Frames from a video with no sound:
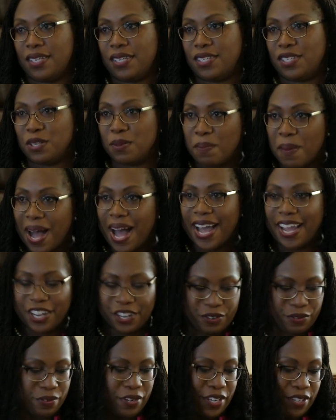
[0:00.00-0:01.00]
to my
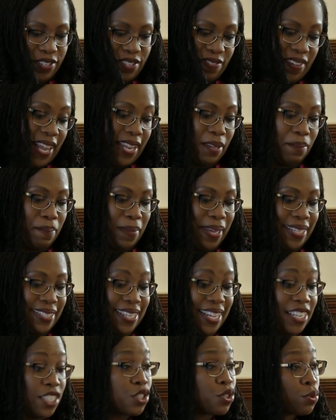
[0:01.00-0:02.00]
career development
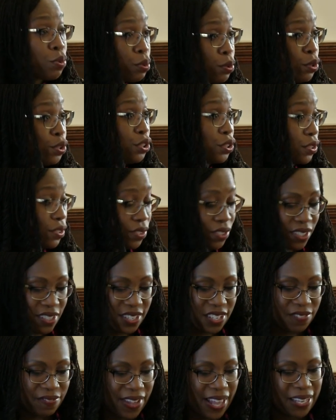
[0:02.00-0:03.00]
and is crucial to the
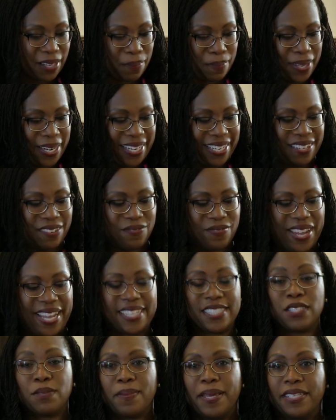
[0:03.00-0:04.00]
development and
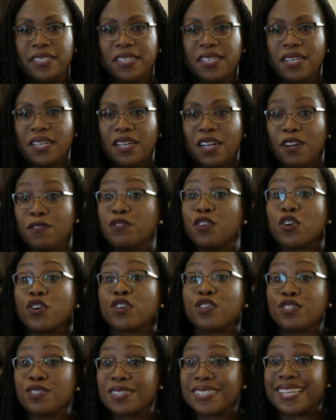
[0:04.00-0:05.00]
advancement of
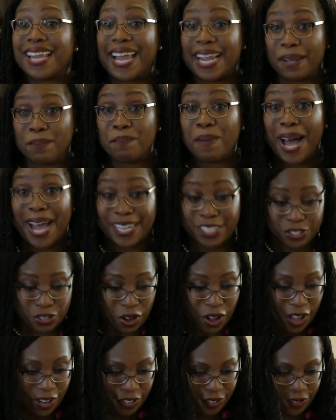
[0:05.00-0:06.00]
girls like my
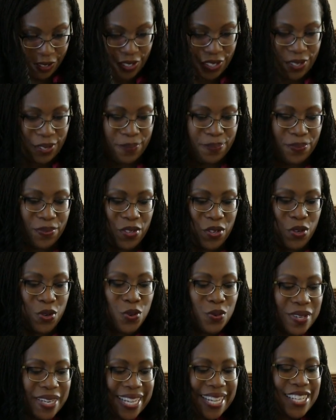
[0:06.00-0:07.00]
daughters,
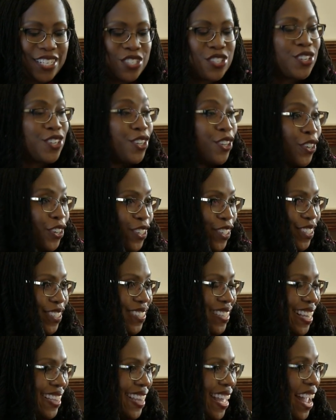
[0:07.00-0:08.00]
who need to
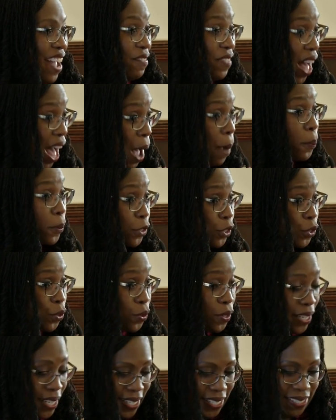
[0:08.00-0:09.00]
learn that they have
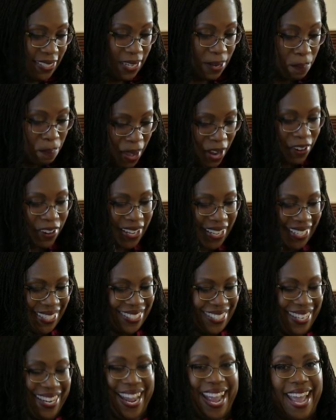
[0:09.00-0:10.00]
opportunities in America
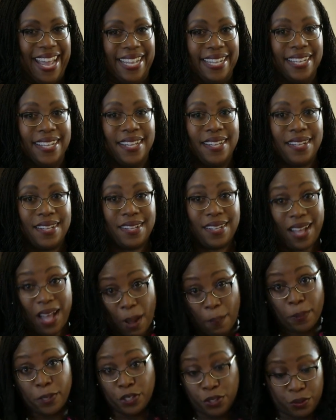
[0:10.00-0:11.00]
today,
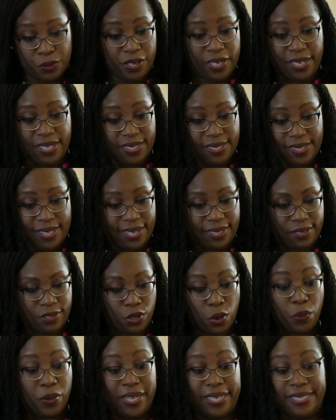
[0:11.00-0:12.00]
opportunities that
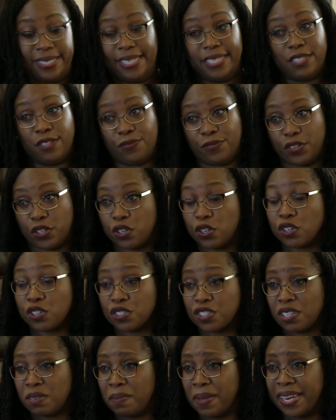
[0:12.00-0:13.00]
don't exist for
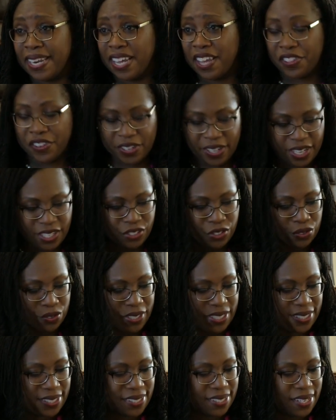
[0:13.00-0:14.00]
girls in many other
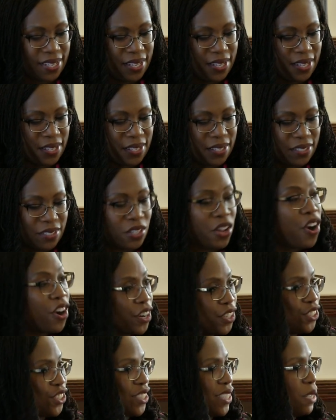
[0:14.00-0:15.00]
countries,
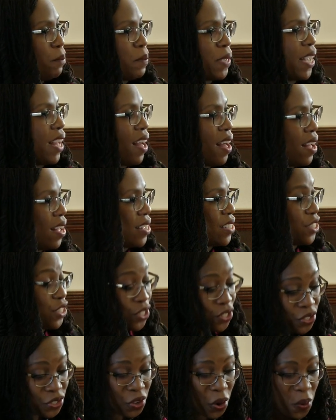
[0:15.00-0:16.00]
largely because
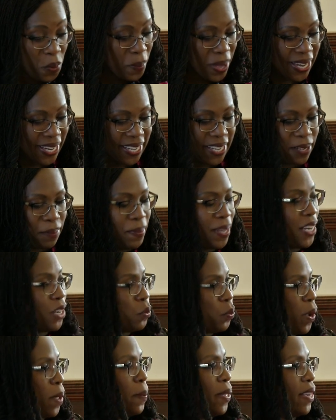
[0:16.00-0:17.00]
so many
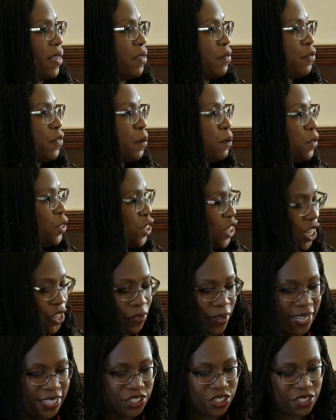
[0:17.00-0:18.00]
committed women from
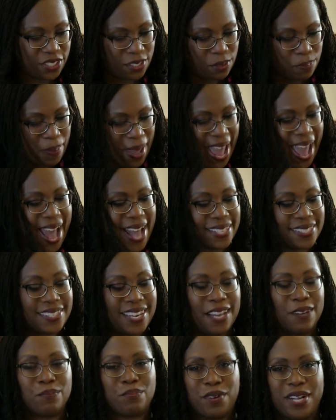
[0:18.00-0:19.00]
generations past
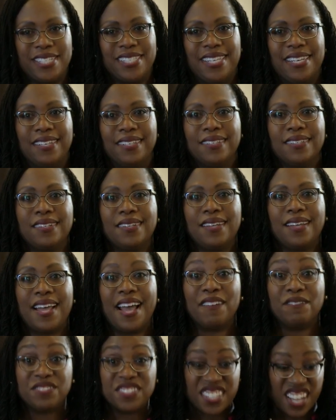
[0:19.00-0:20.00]
and present
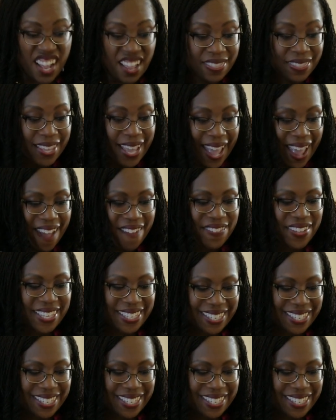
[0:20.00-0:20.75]
have done the heavy